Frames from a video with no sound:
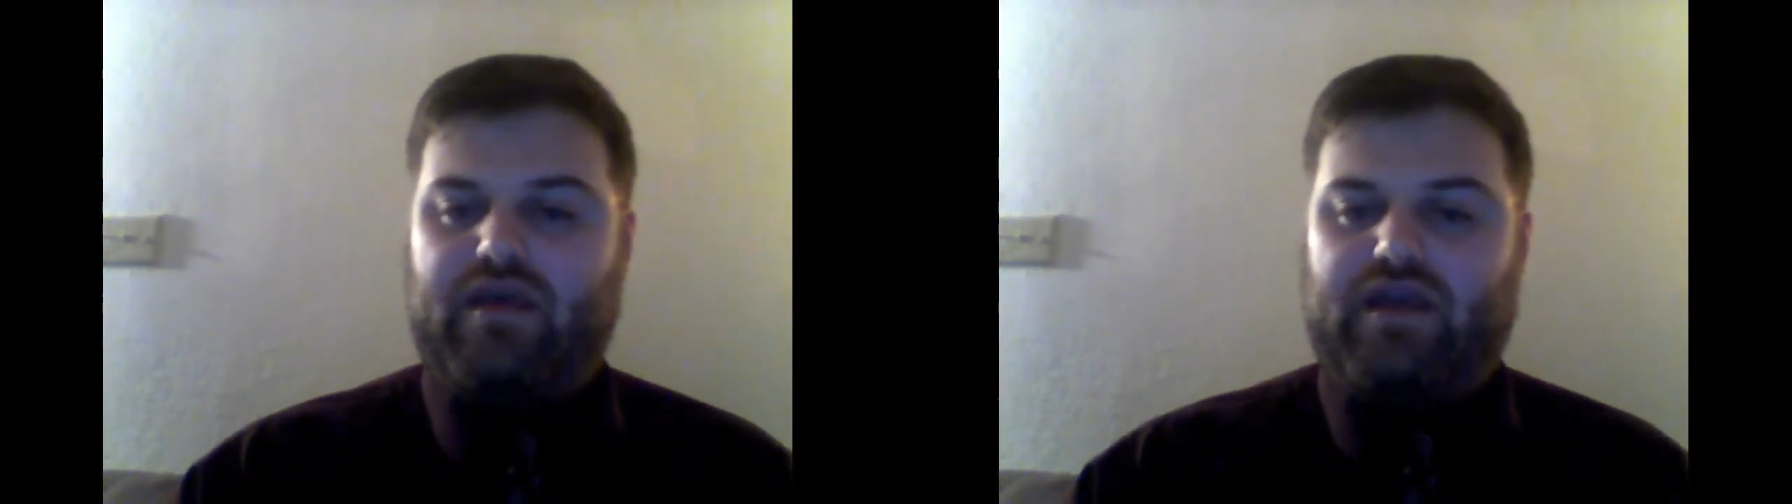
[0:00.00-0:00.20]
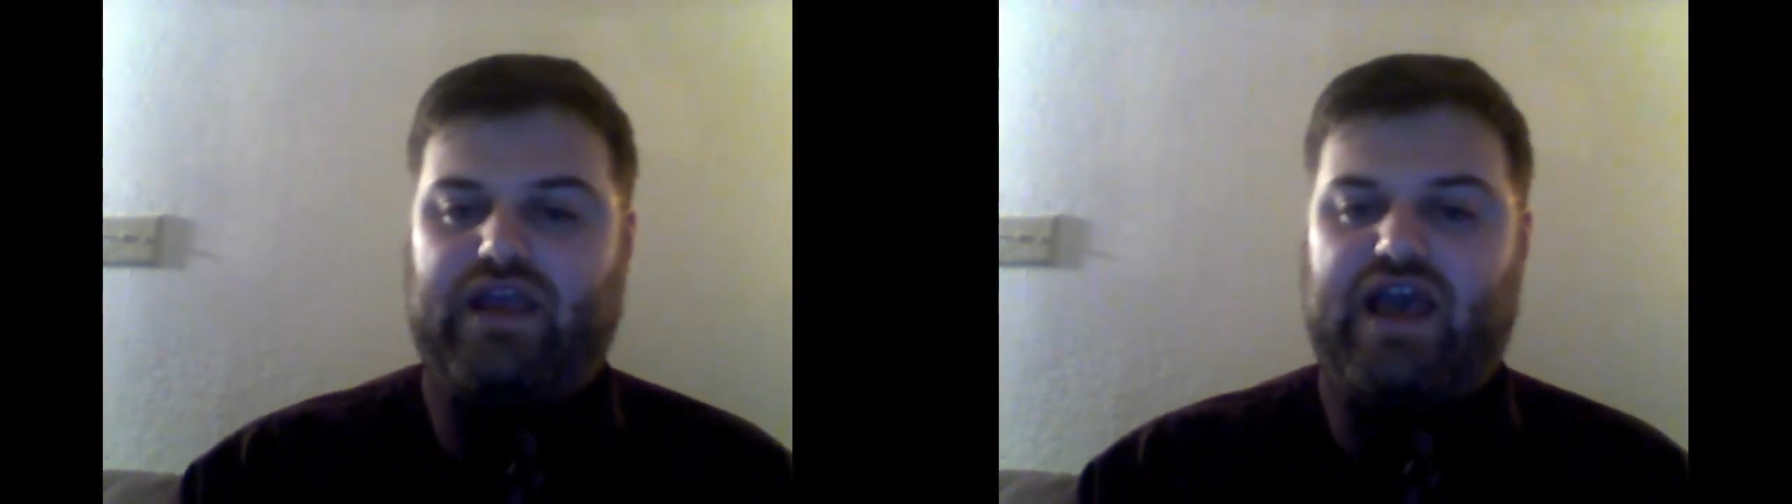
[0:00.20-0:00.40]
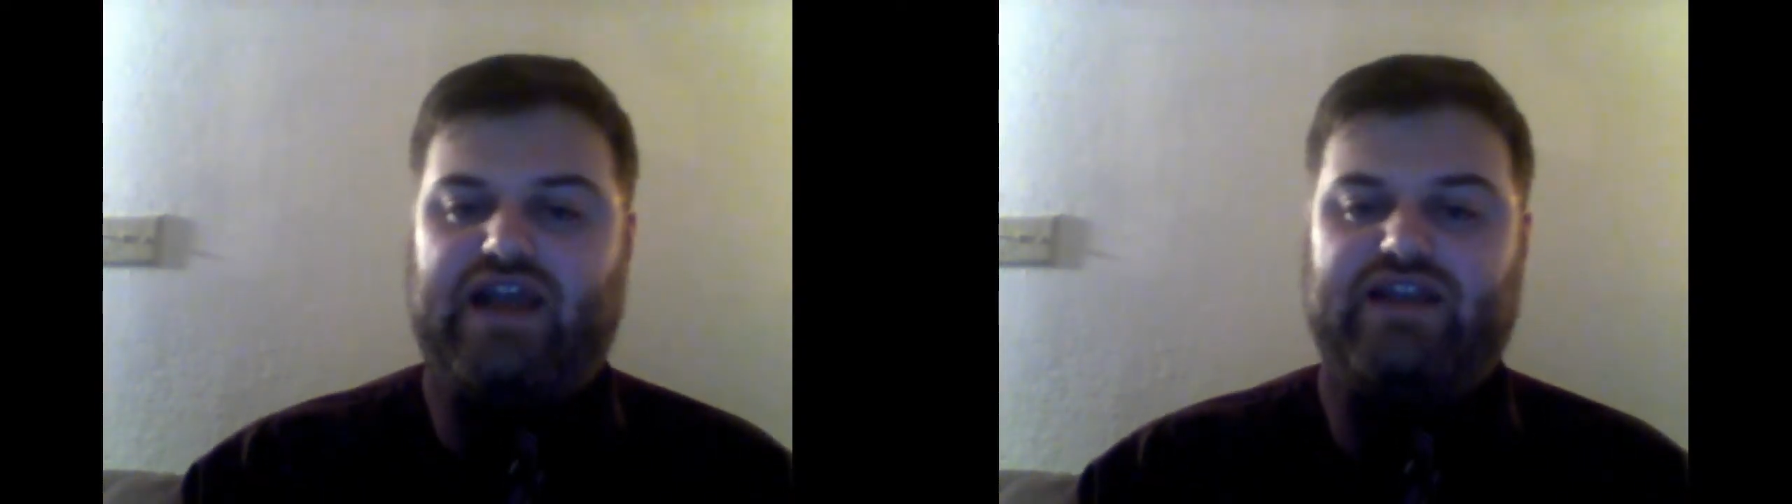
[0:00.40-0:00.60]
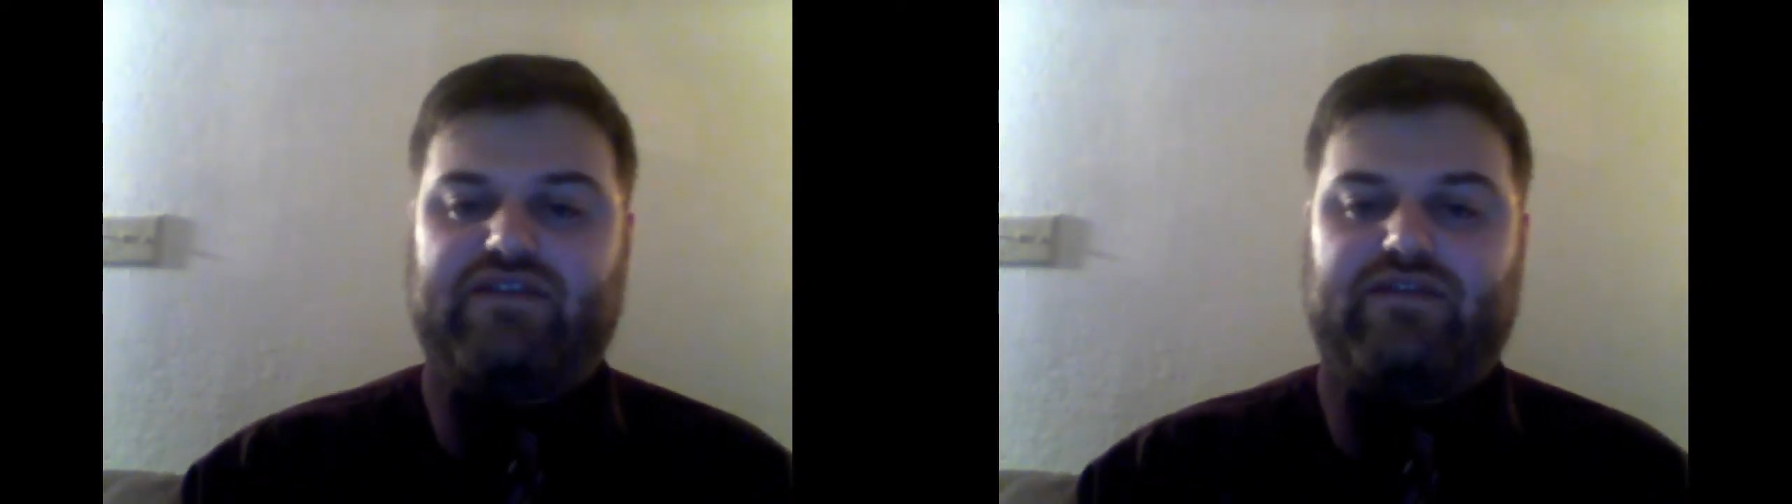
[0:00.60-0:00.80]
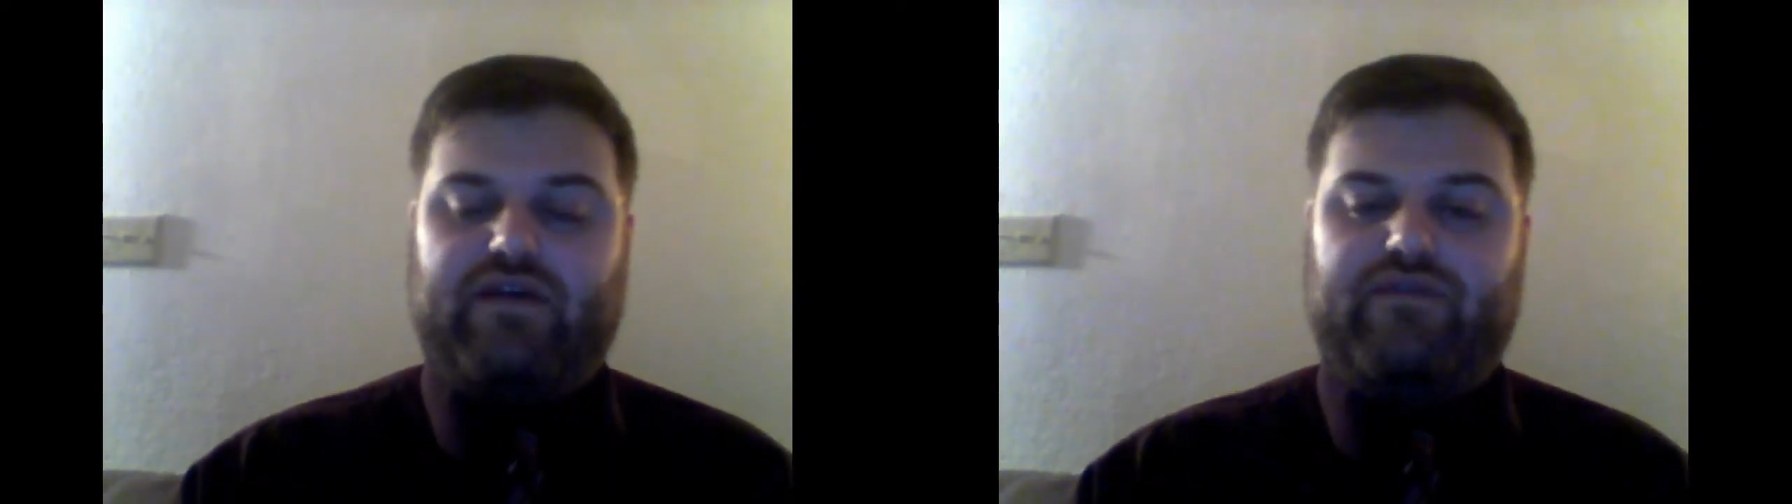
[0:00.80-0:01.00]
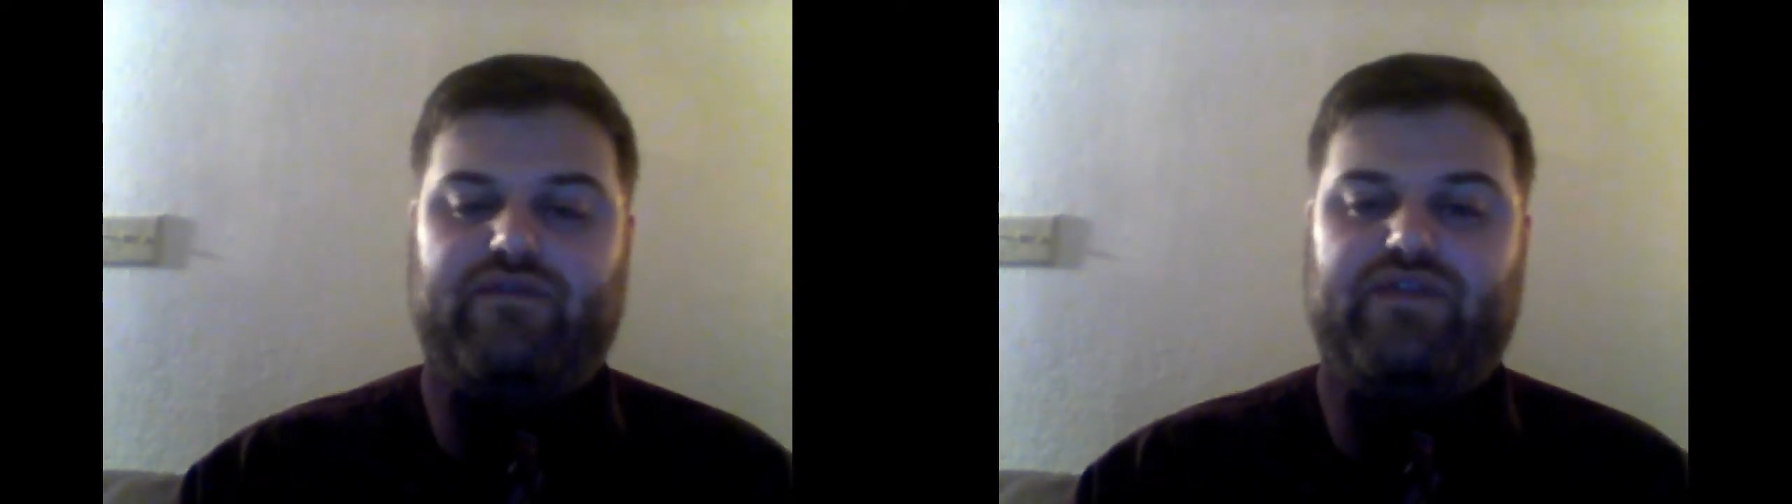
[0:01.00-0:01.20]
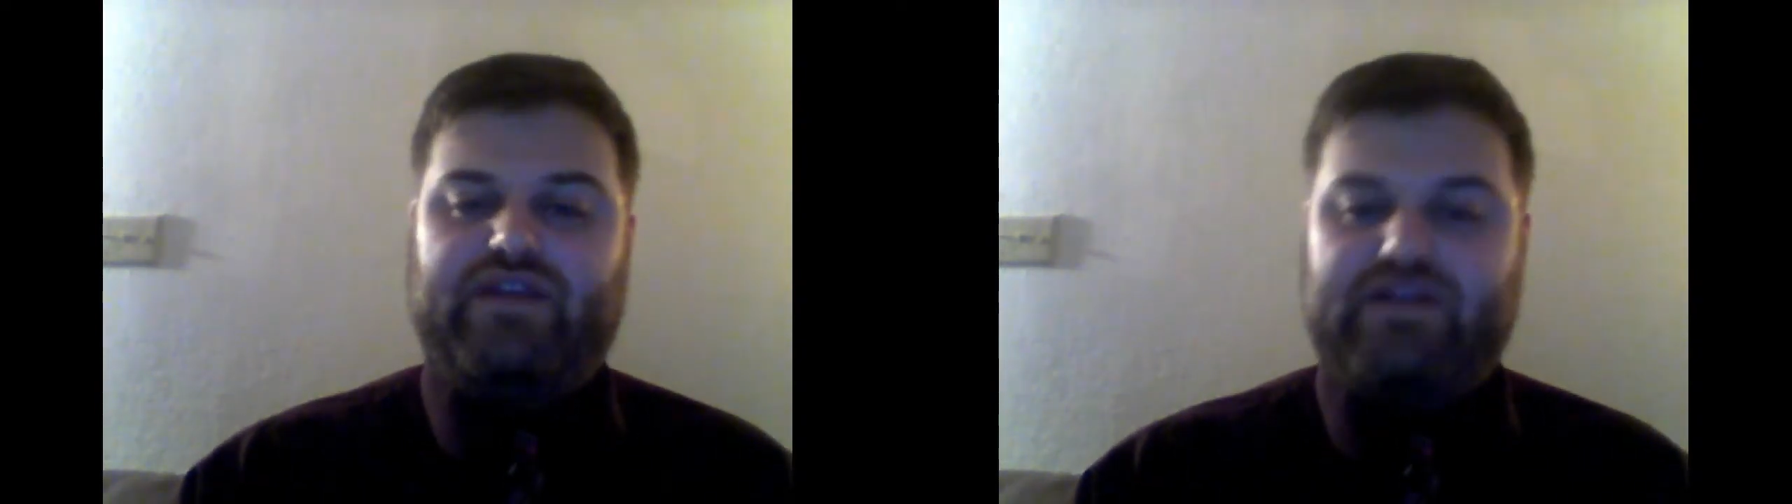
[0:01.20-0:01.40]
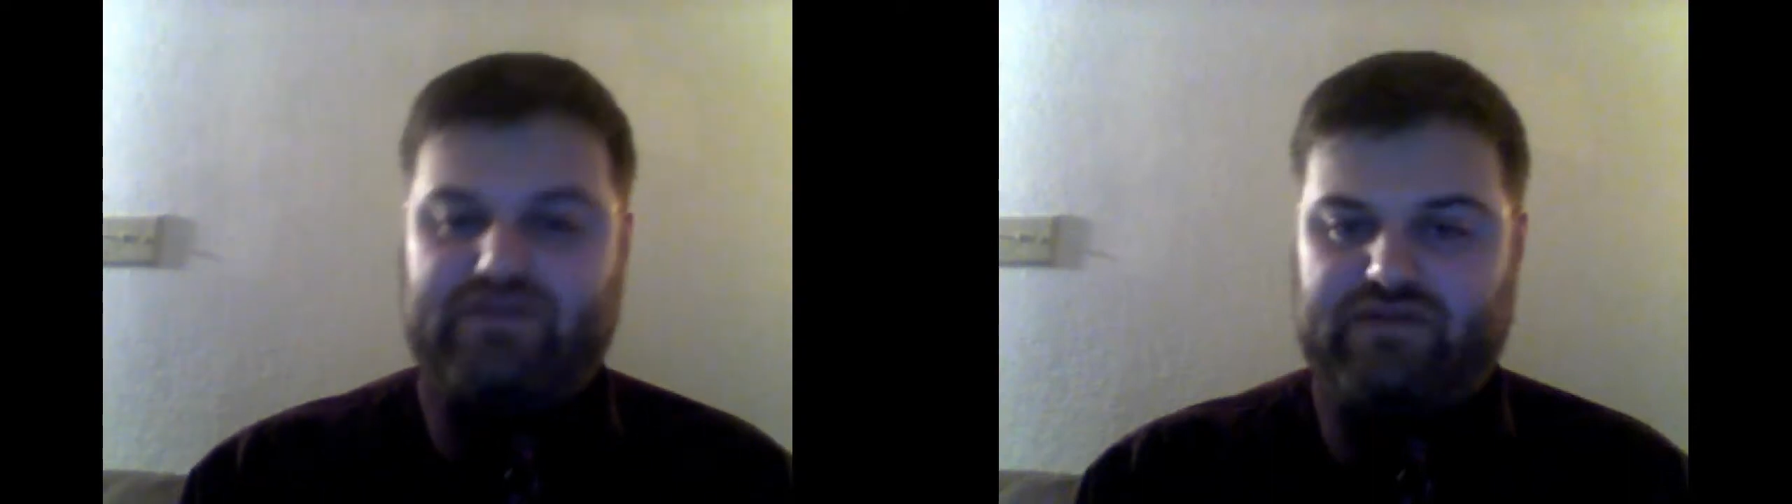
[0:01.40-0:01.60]
guidance of the
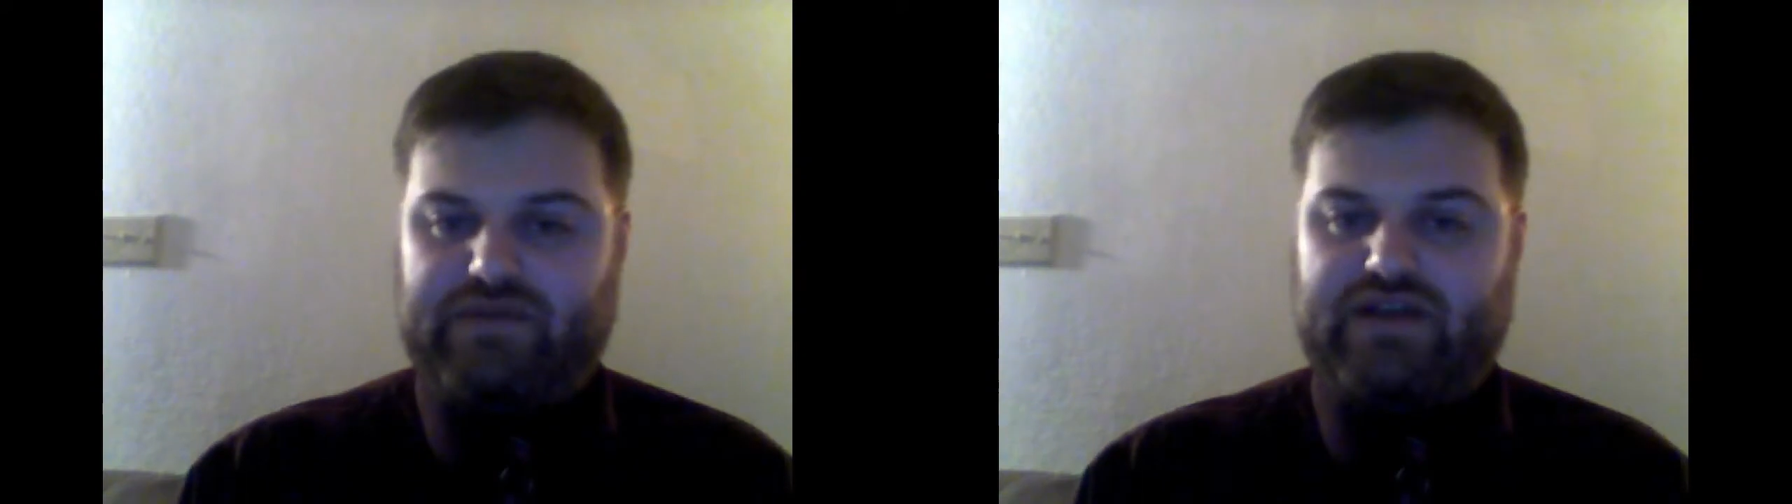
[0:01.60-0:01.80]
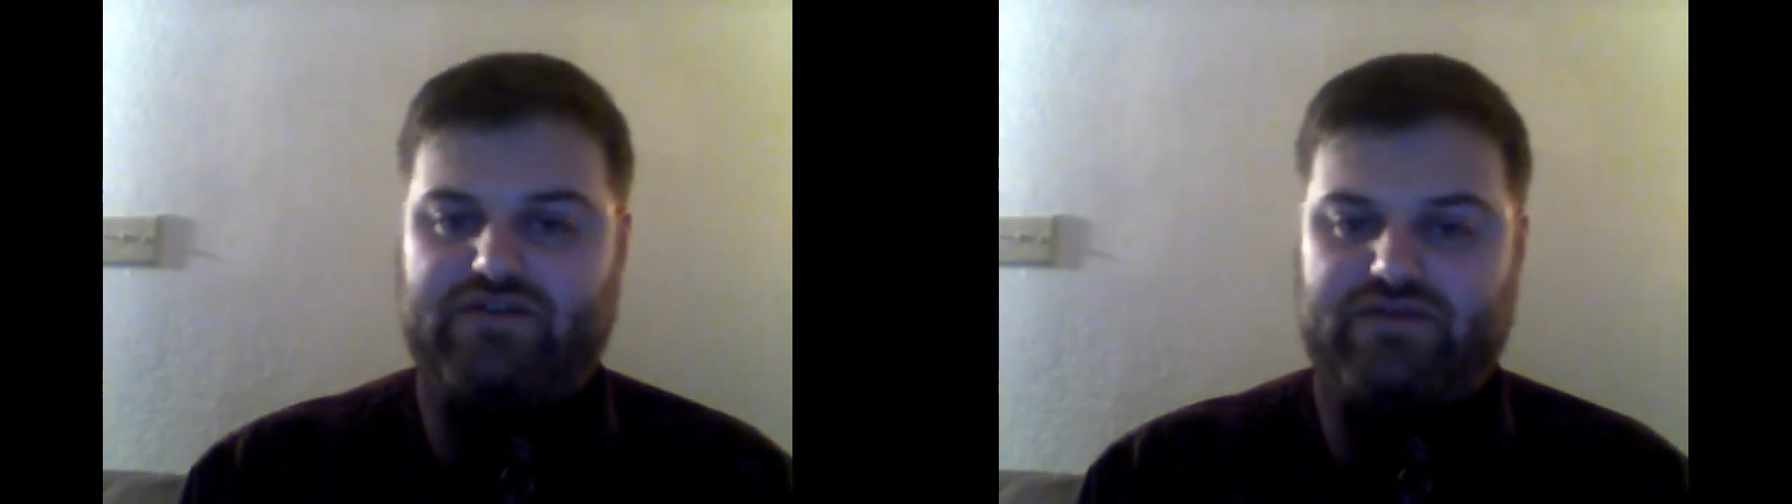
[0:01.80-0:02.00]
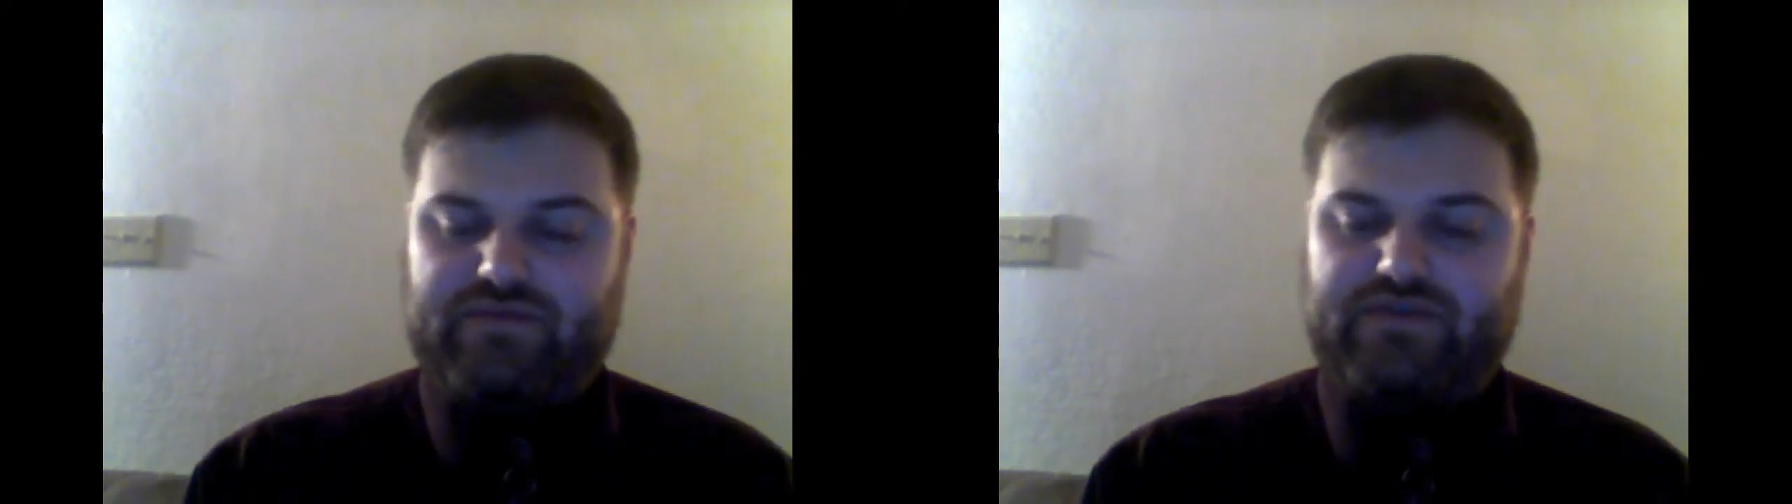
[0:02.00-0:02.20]
district manager.